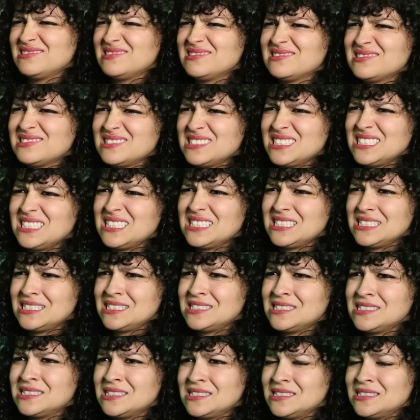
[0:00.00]
matey lot
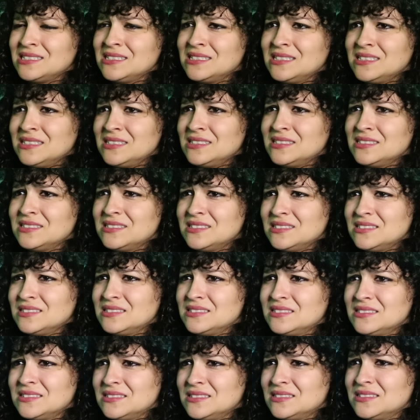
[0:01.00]
thinking you're
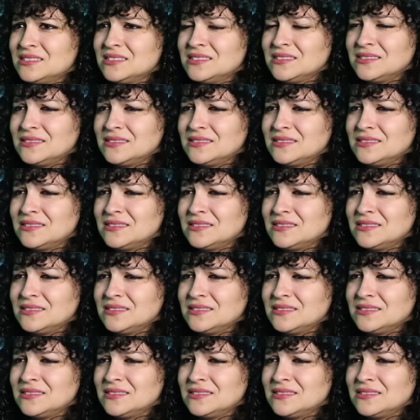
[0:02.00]
heroes.